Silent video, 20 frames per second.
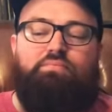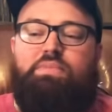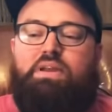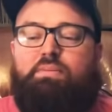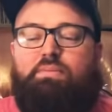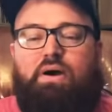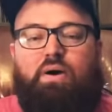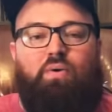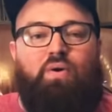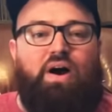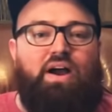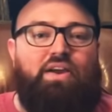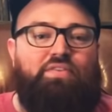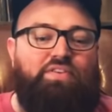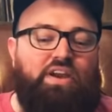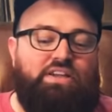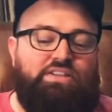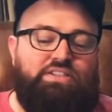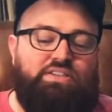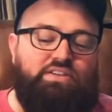and my wife
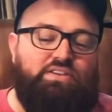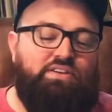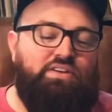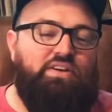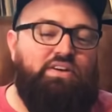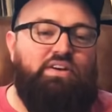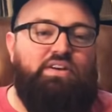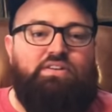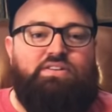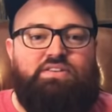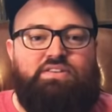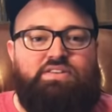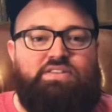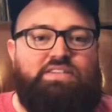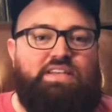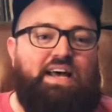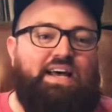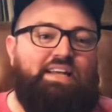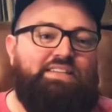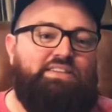got to
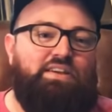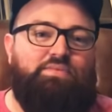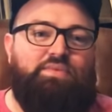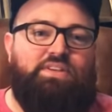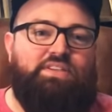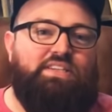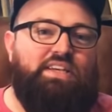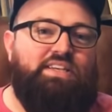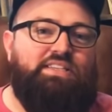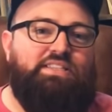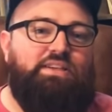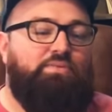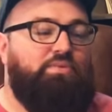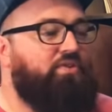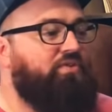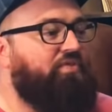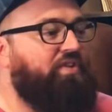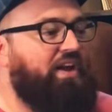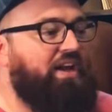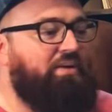sign something, to say something to
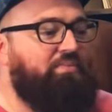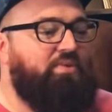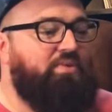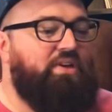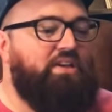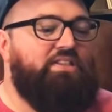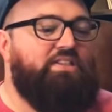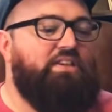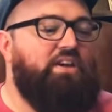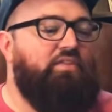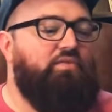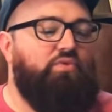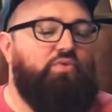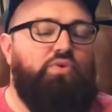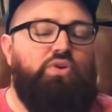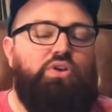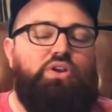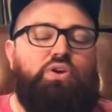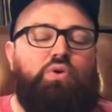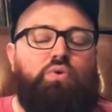her family and stuff. It was
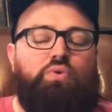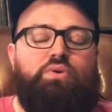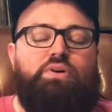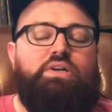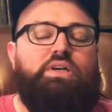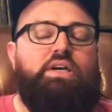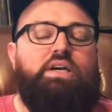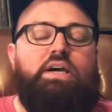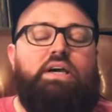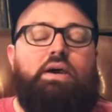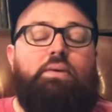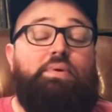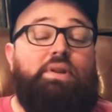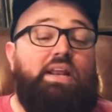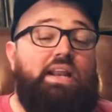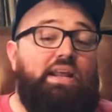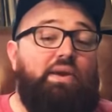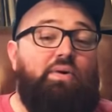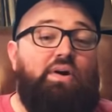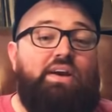really cool. But
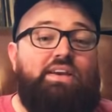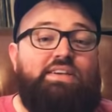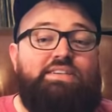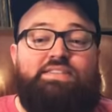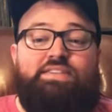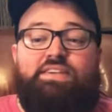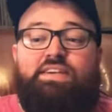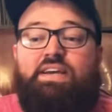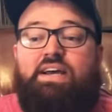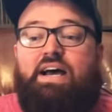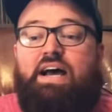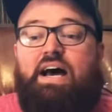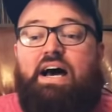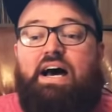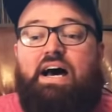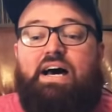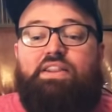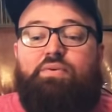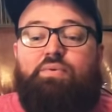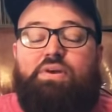anyways,
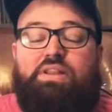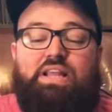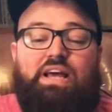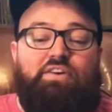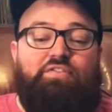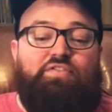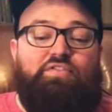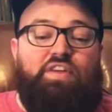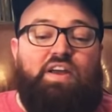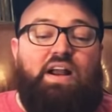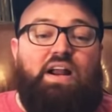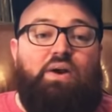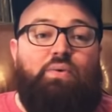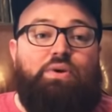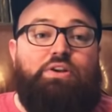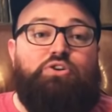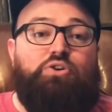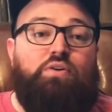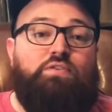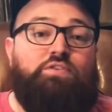then we left there and
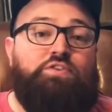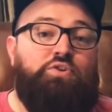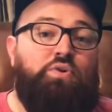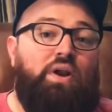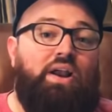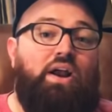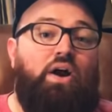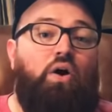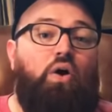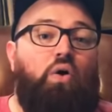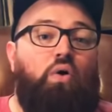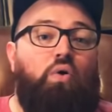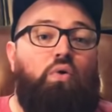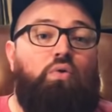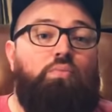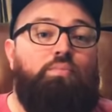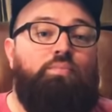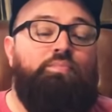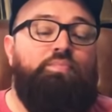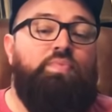we drove straight
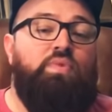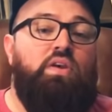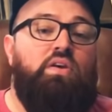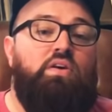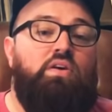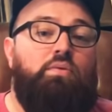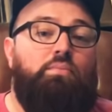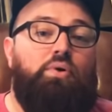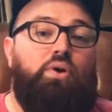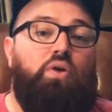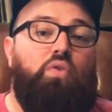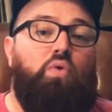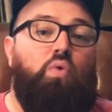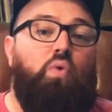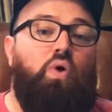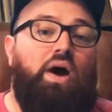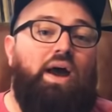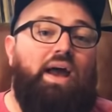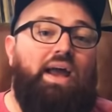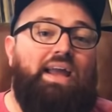home. But on the
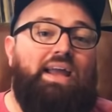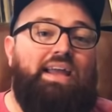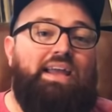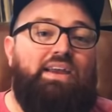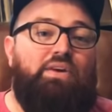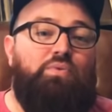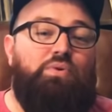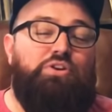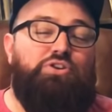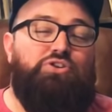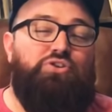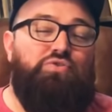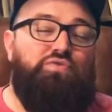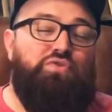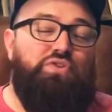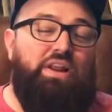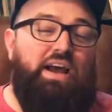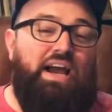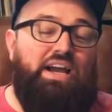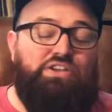way, we drove
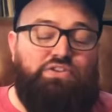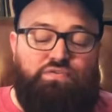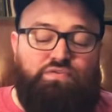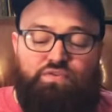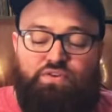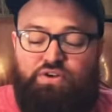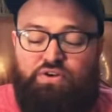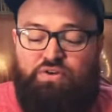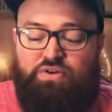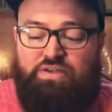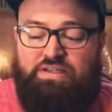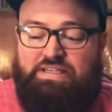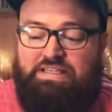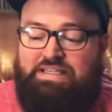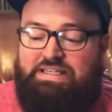to Nashville,